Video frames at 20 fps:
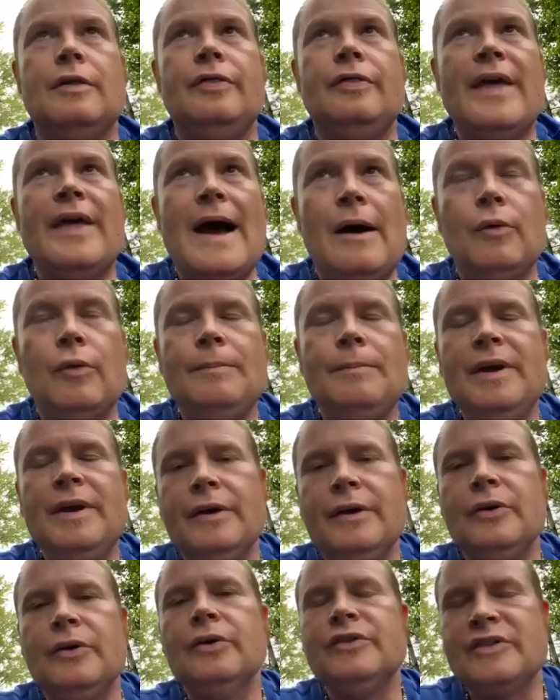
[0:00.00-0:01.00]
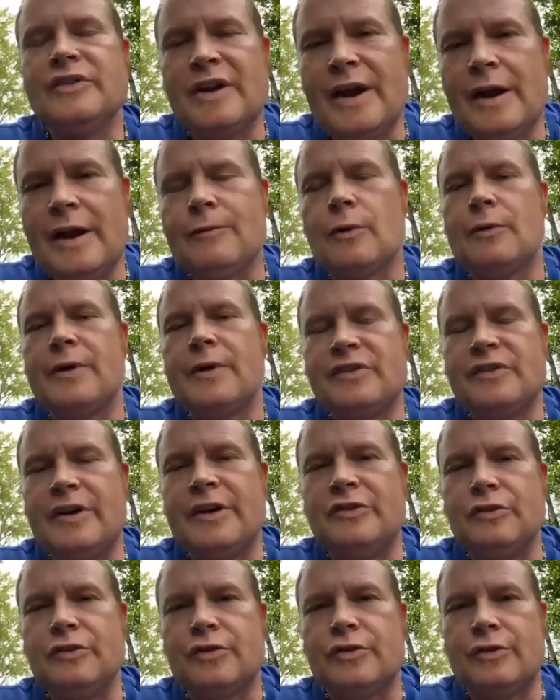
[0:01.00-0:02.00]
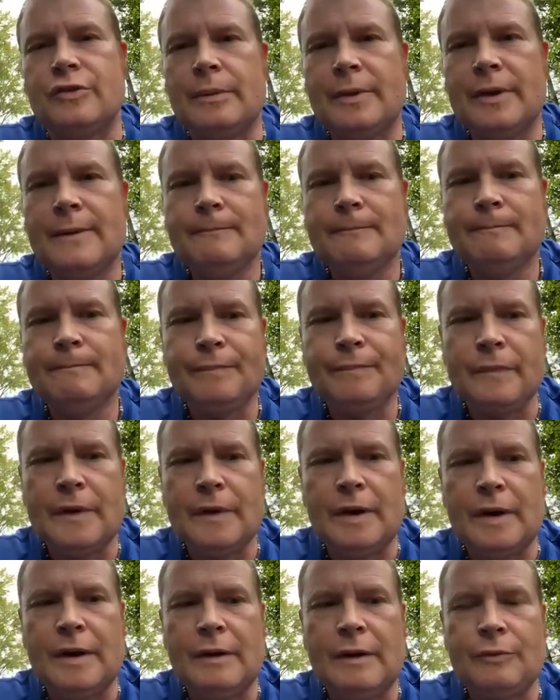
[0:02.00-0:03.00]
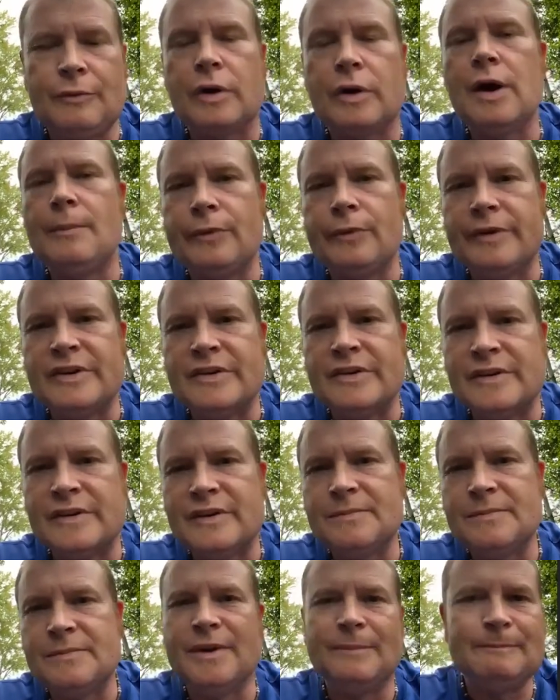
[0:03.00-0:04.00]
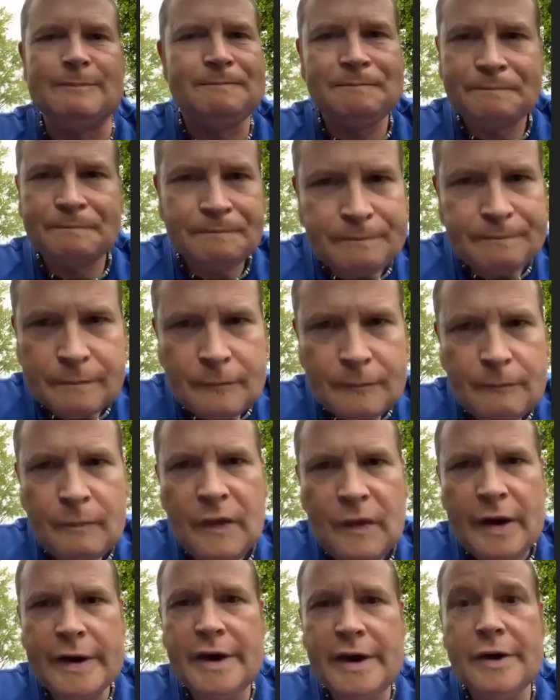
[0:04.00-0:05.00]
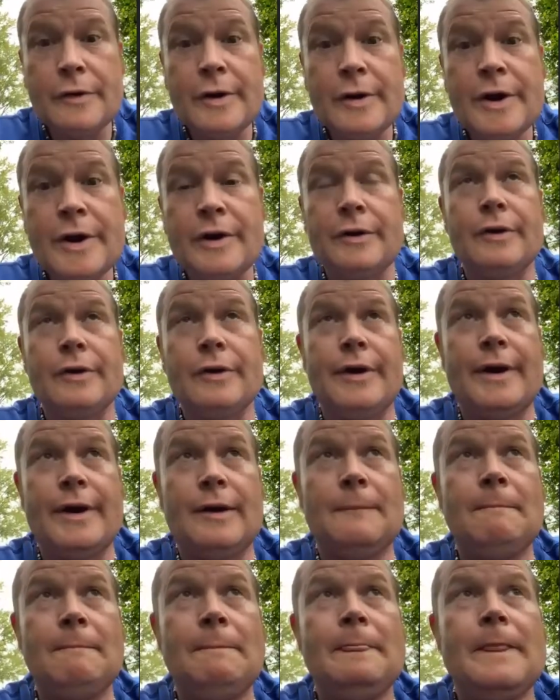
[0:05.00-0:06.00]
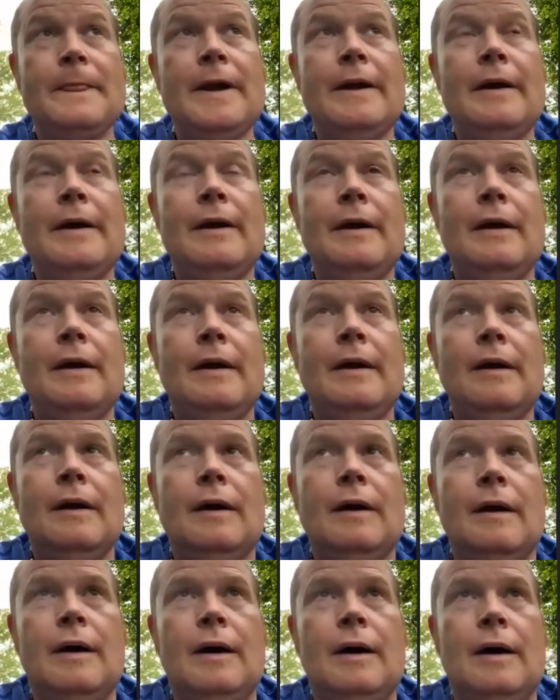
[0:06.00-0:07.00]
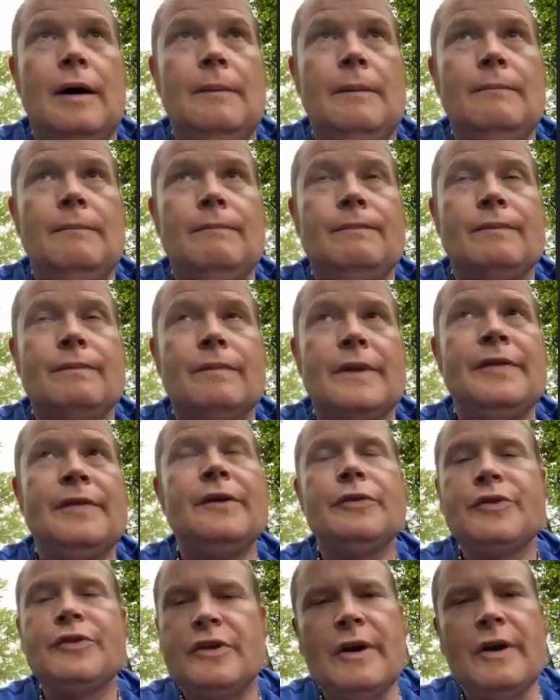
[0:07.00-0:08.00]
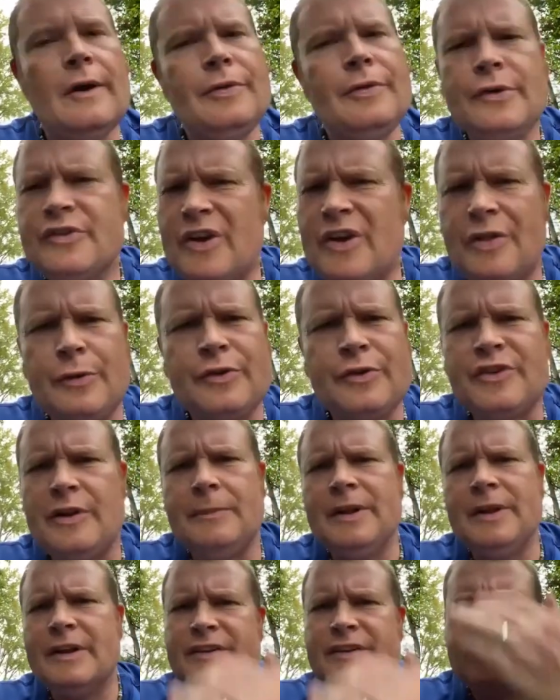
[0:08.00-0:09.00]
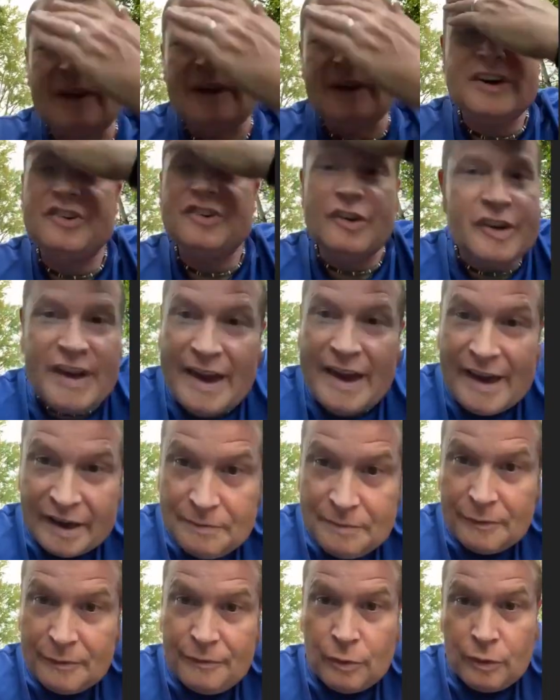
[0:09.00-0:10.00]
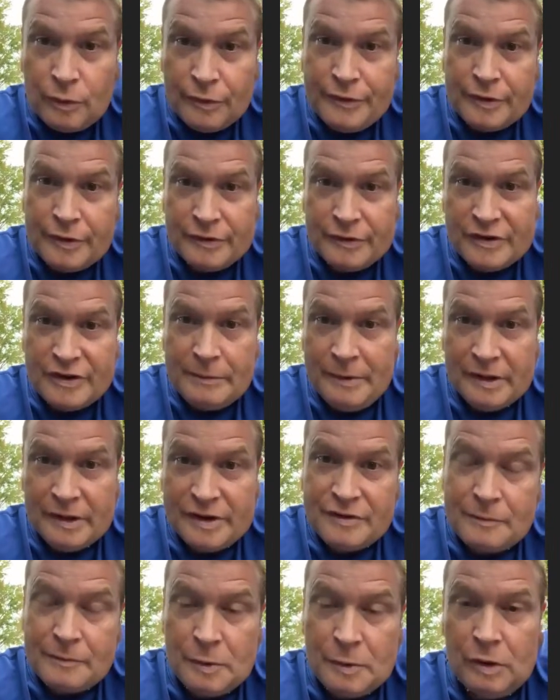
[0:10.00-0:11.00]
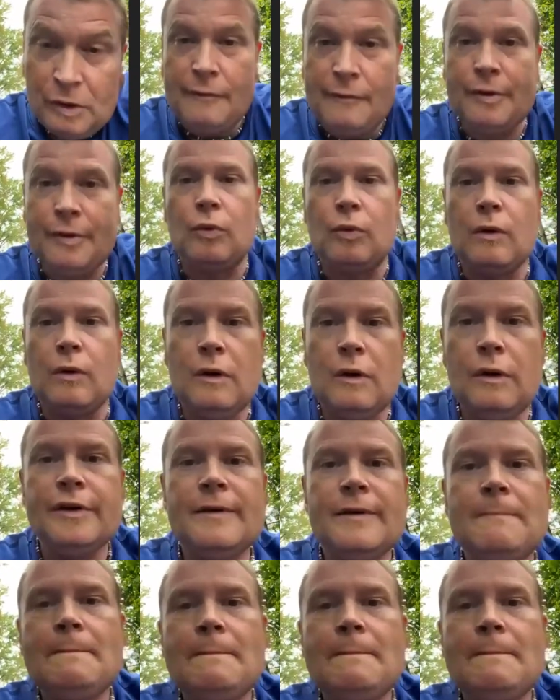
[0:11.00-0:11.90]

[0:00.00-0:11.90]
that would be a good state for residential treatment for a couple of reasons, but neither here nor there. And there's other stimulants. I mentioned cats before. There's stimulants from all over the world.